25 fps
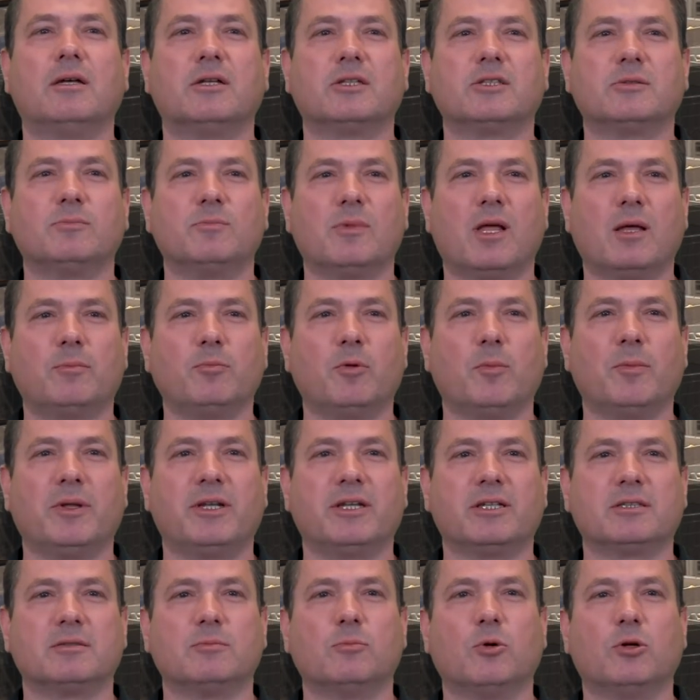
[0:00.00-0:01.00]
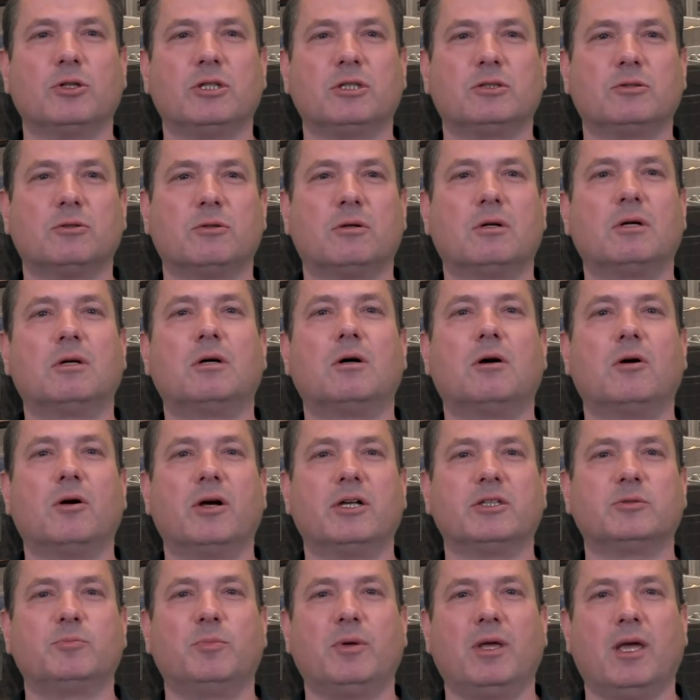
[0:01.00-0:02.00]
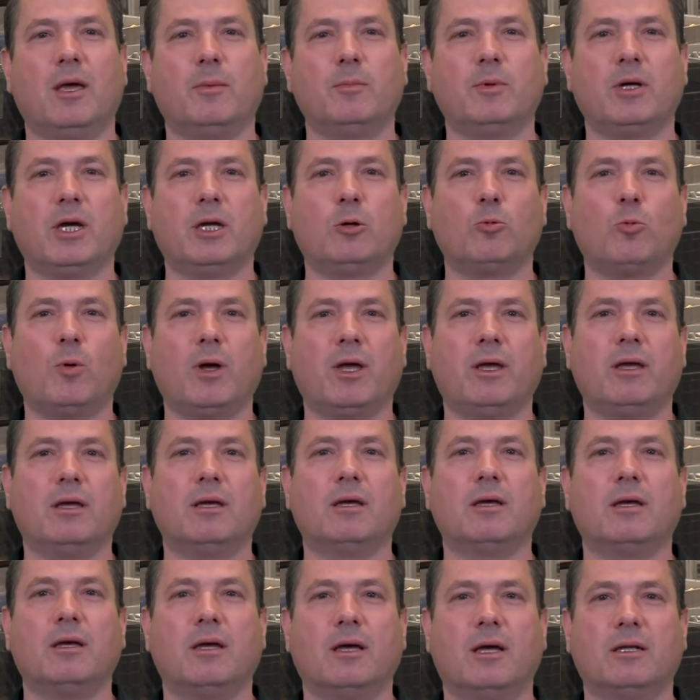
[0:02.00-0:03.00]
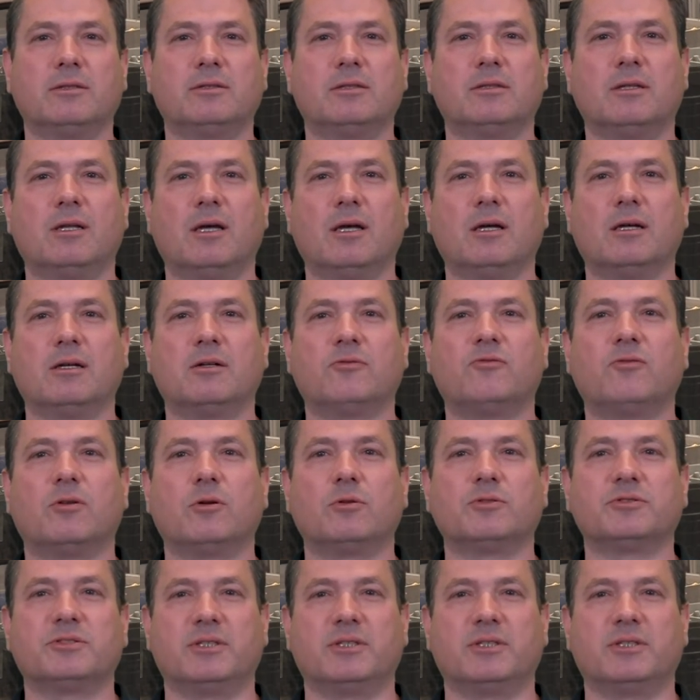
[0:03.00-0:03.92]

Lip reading: a Smart Pneumatics Monitor, or SPM gateway, and an airflow